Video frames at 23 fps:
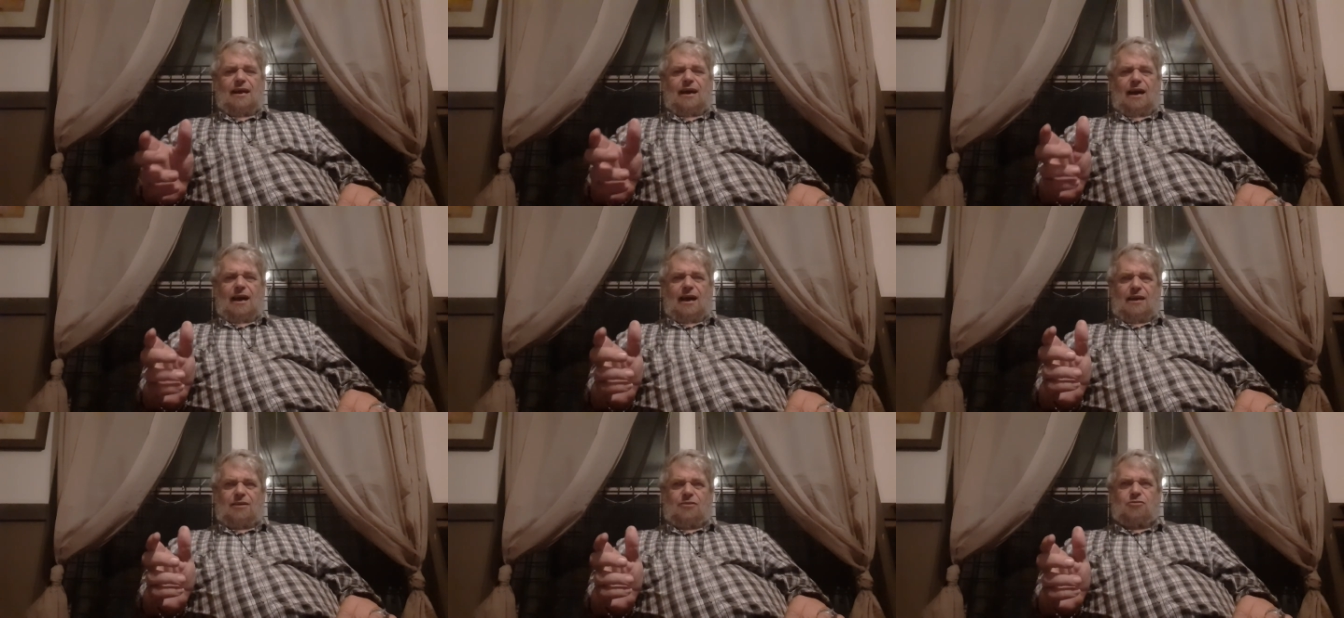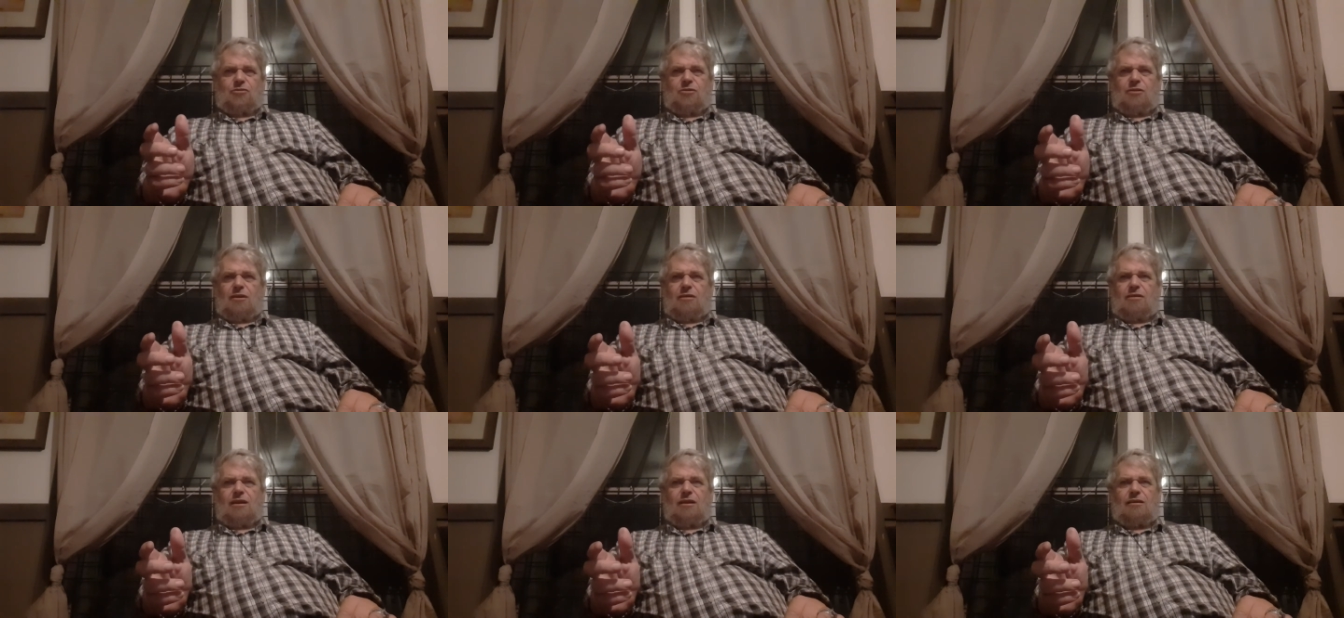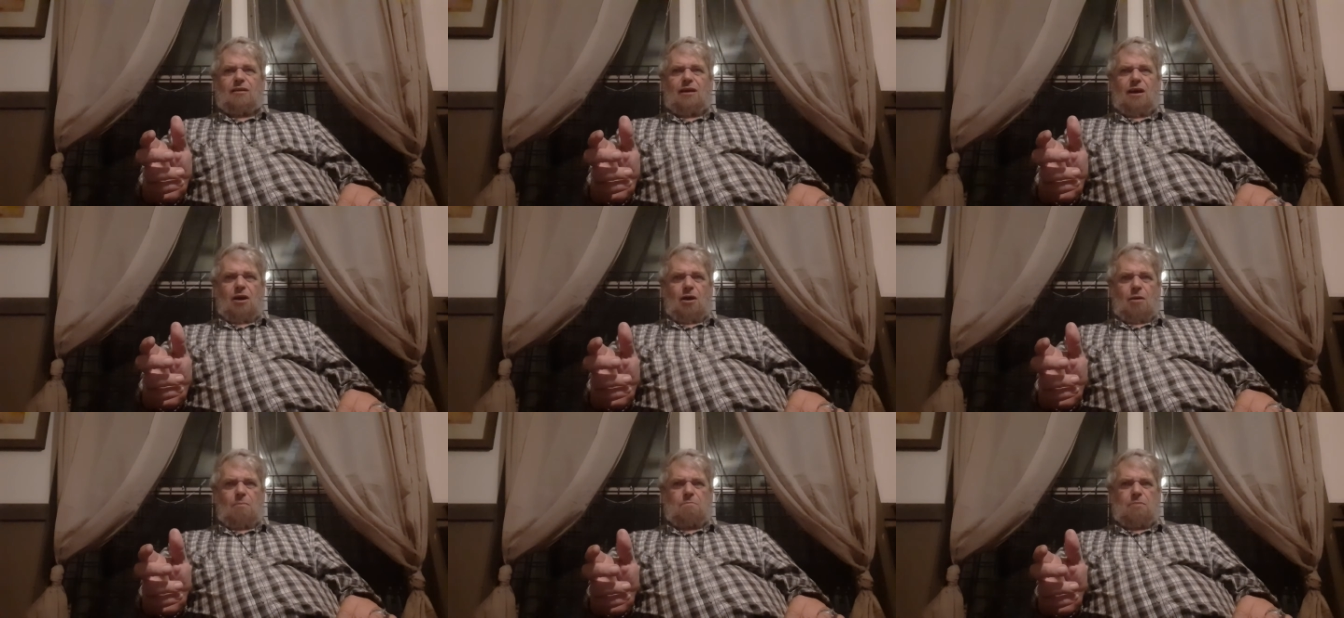I took
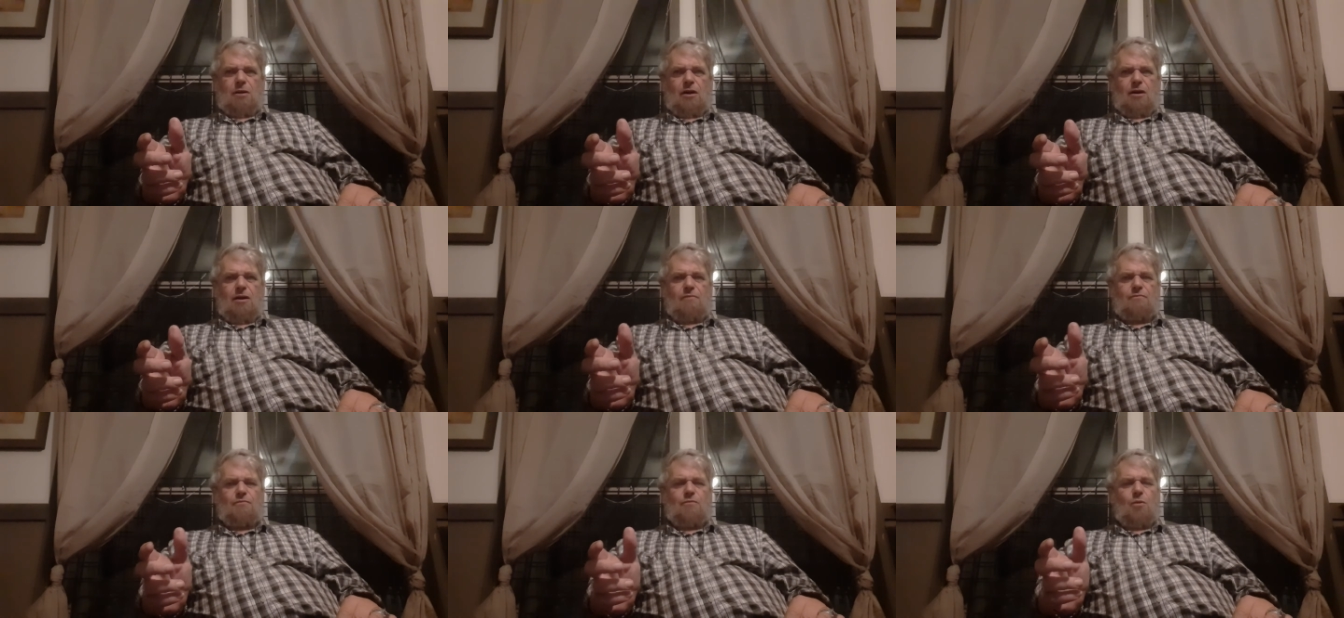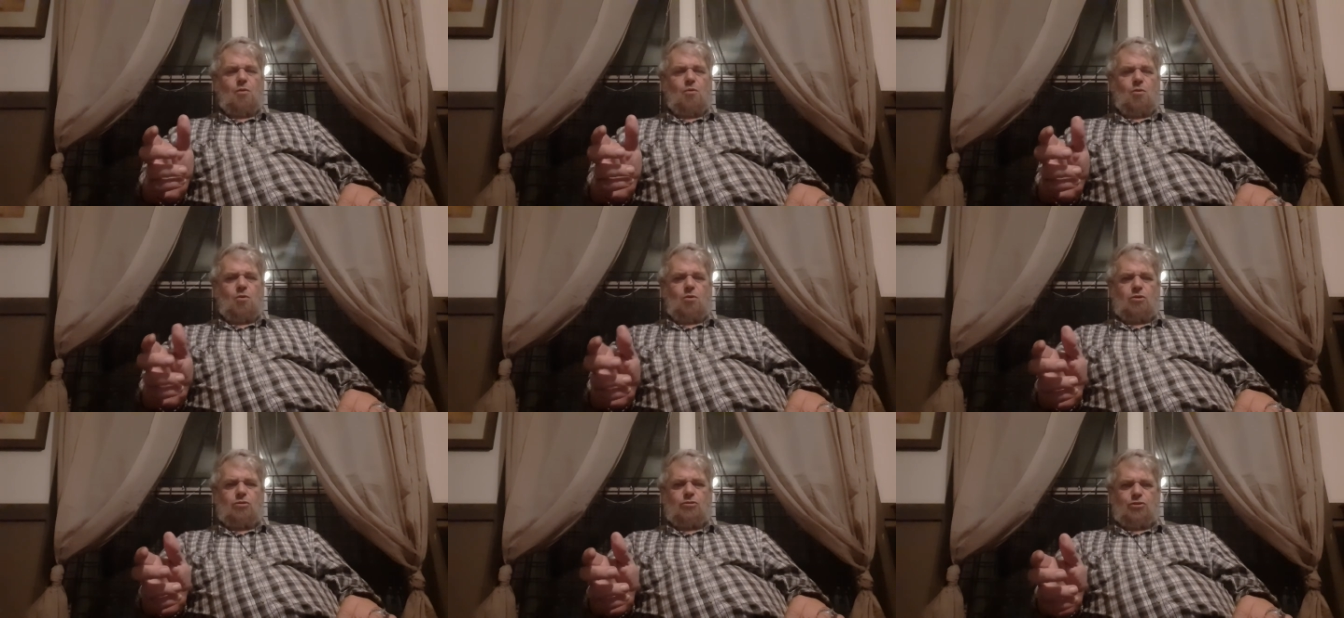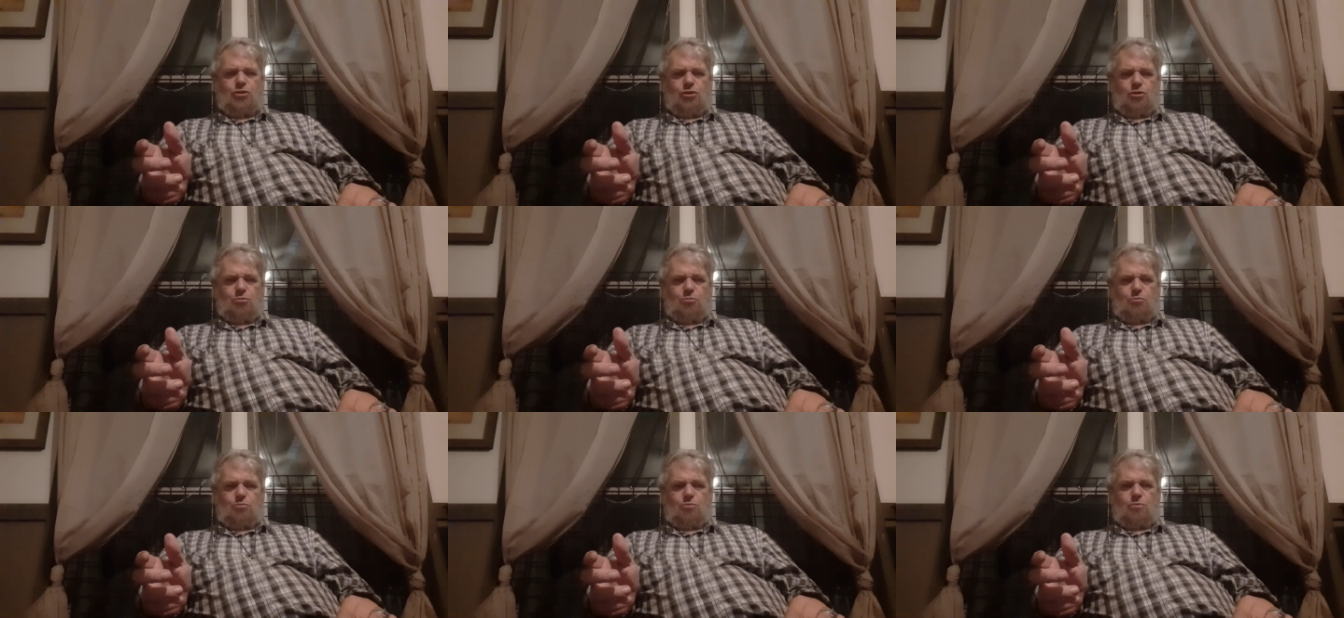a puff or
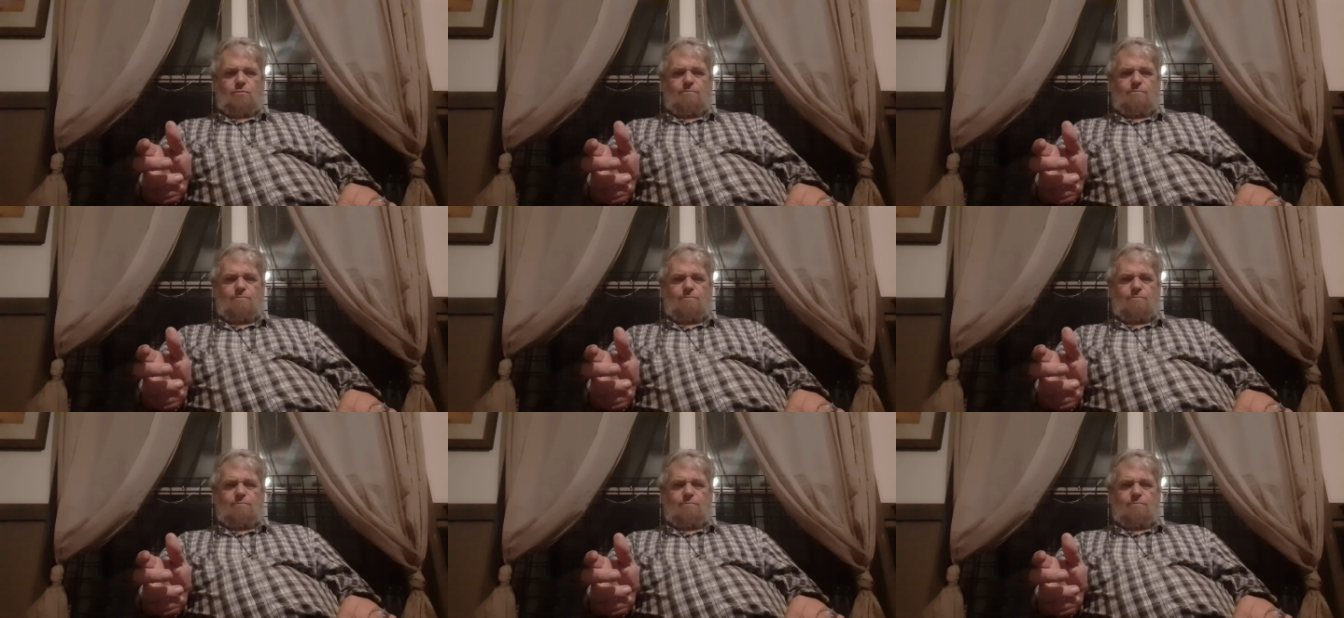two.